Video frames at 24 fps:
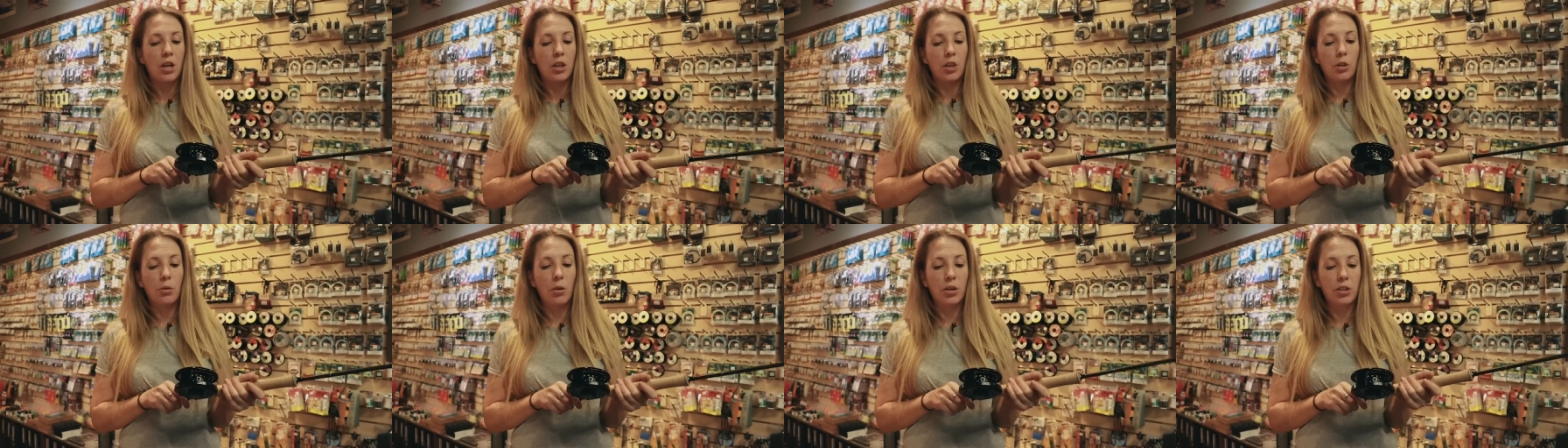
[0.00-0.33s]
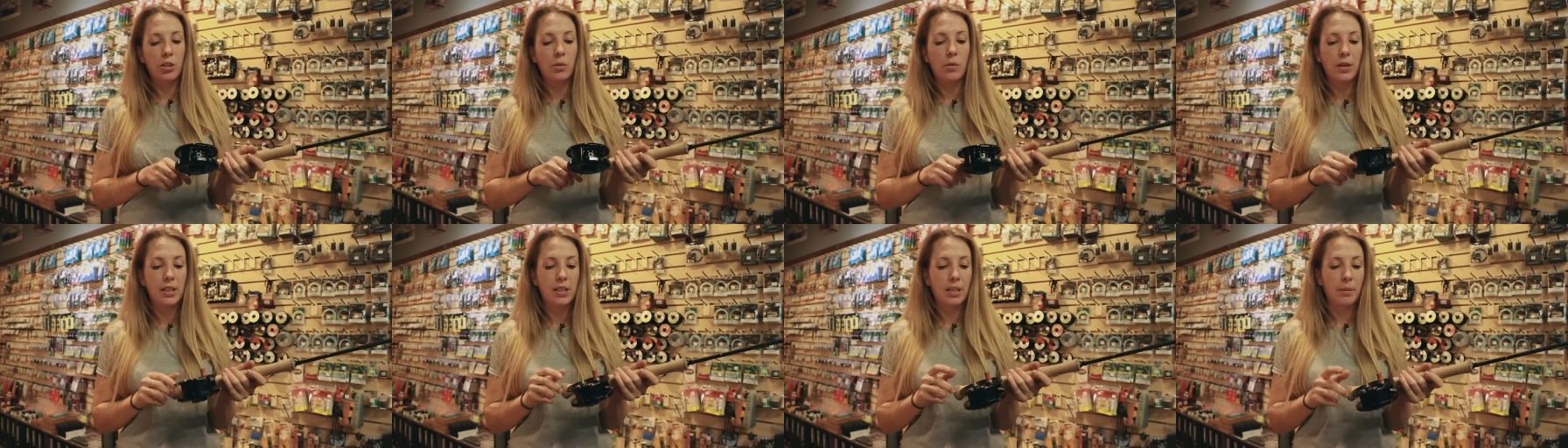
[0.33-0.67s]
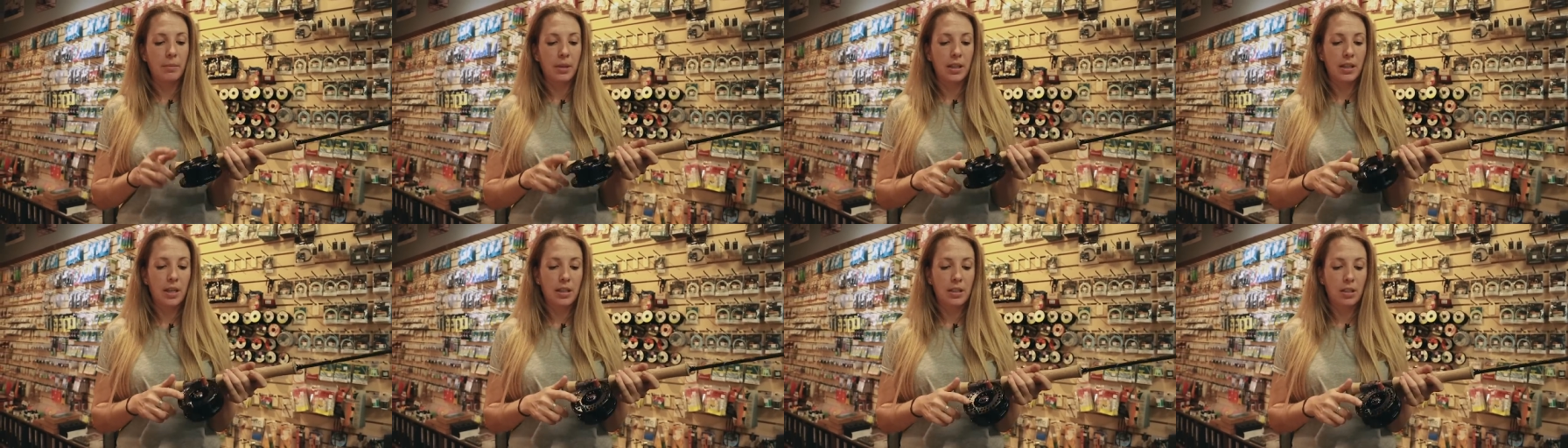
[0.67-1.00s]
You also want
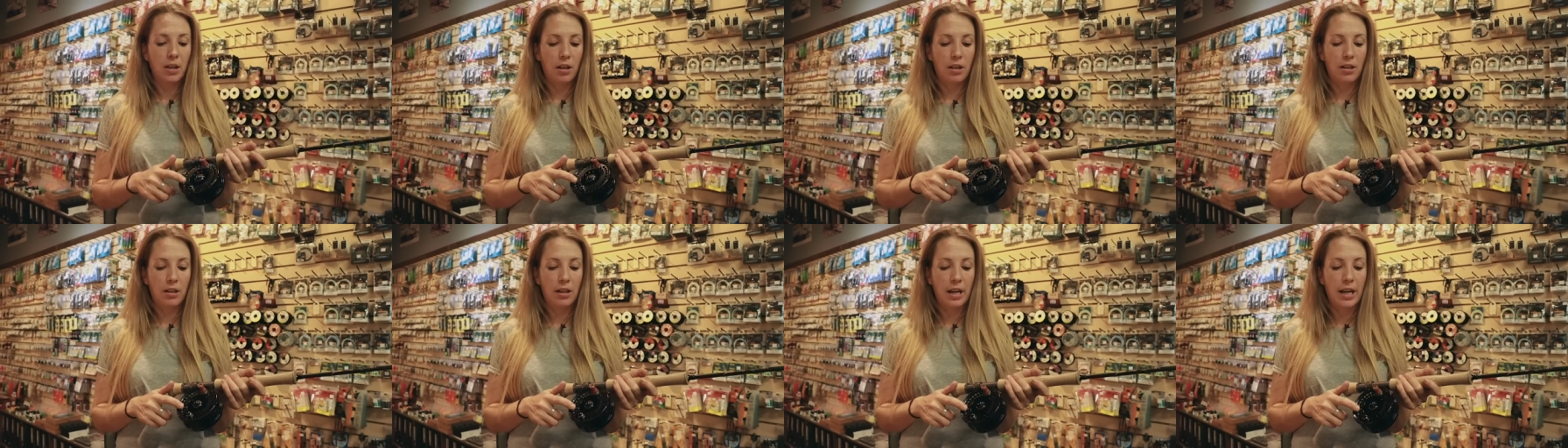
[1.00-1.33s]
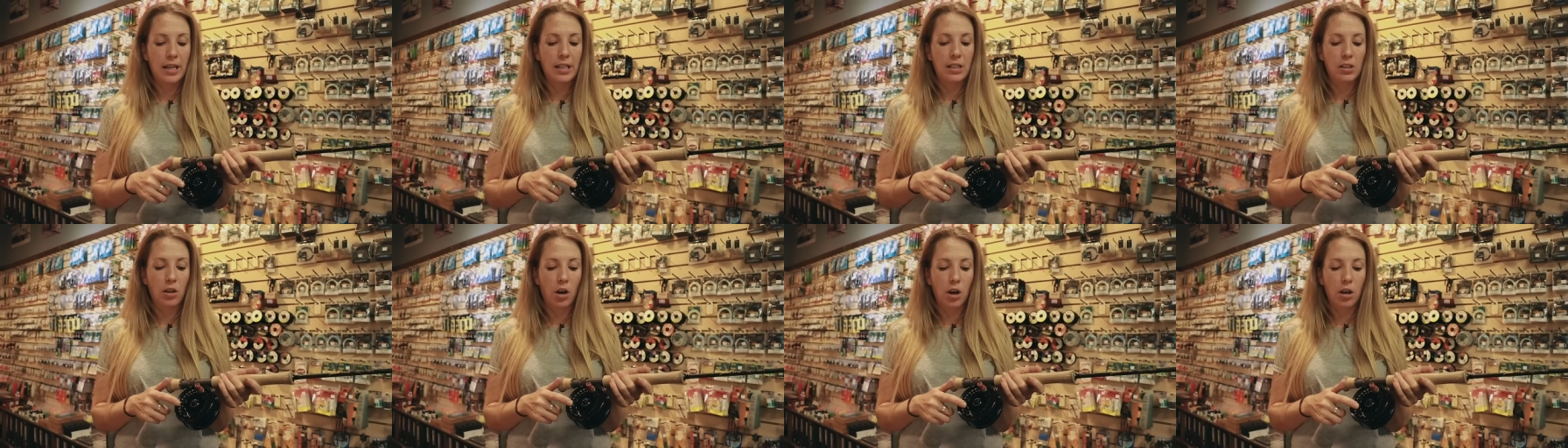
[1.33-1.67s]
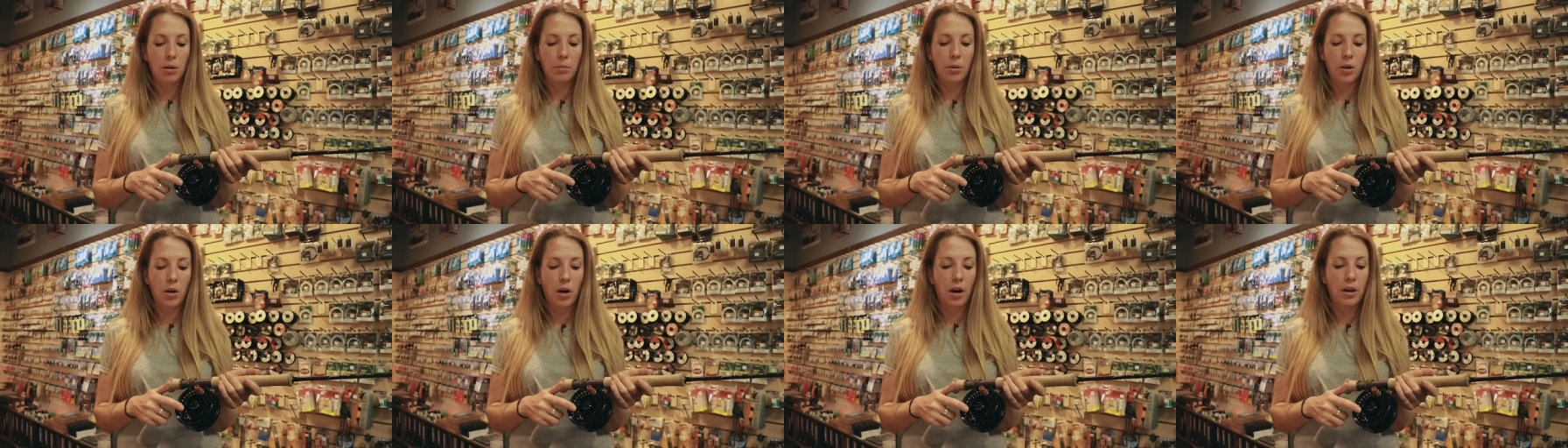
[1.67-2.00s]
something that's got a nice
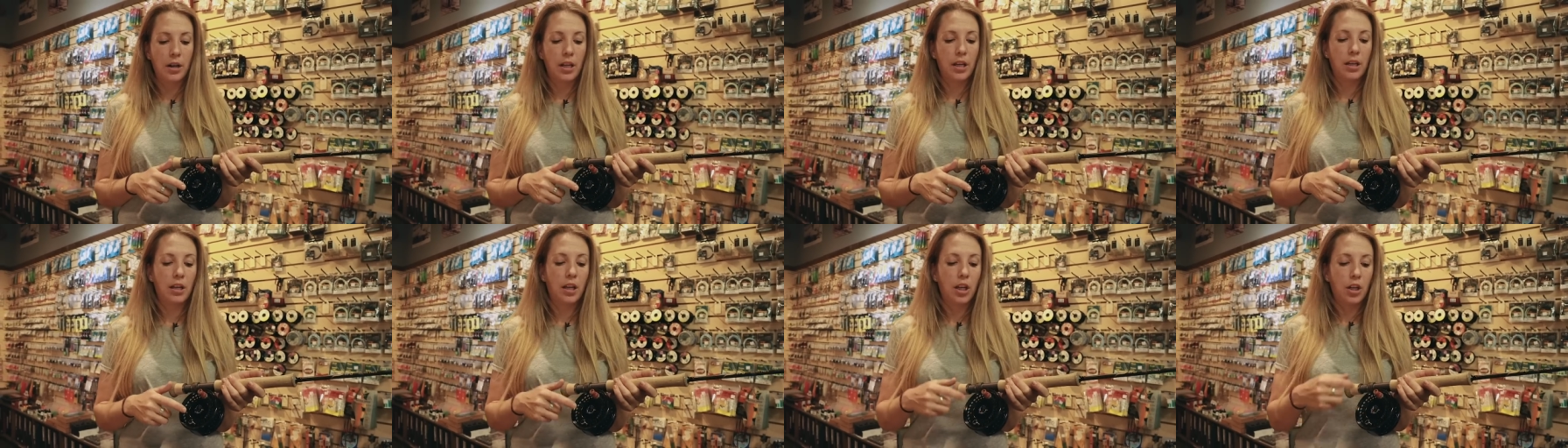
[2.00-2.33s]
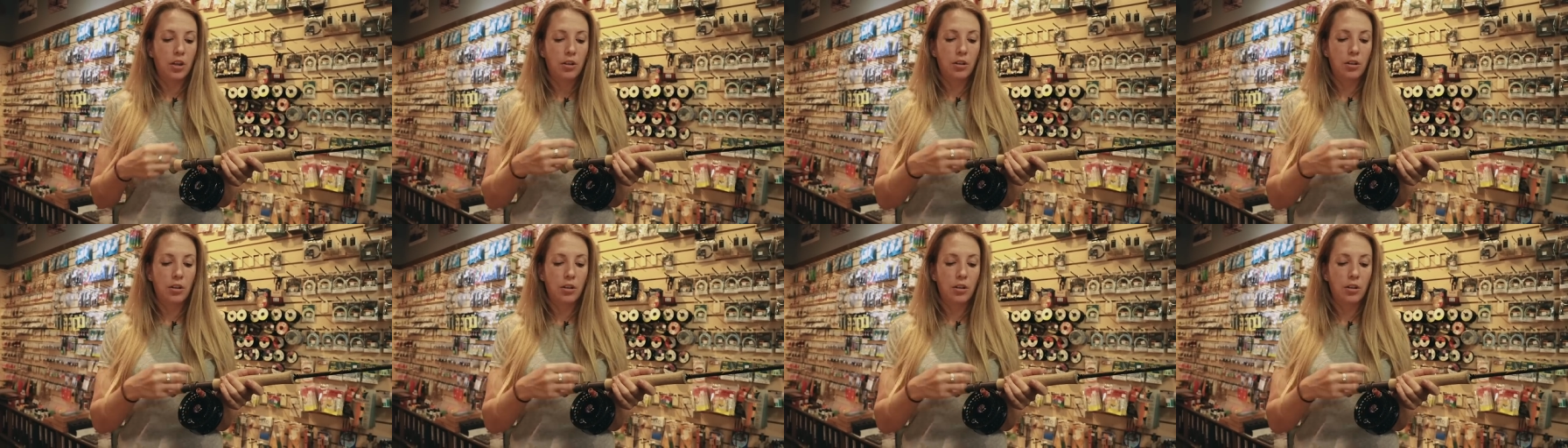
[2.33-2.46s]
arbor on it,